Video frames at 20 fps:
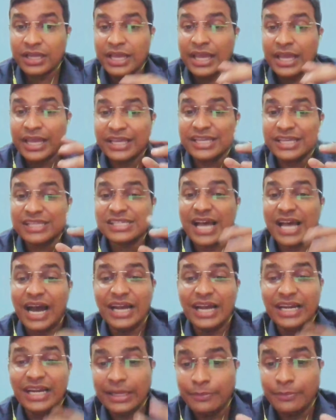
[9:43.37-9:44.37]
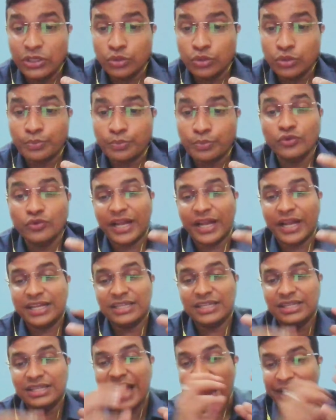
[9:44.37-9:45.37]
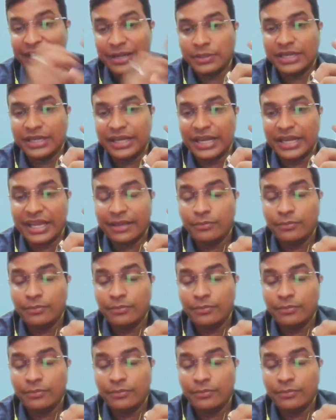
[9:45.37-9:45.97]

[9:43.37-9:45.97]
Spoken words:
he is unable to prove that that name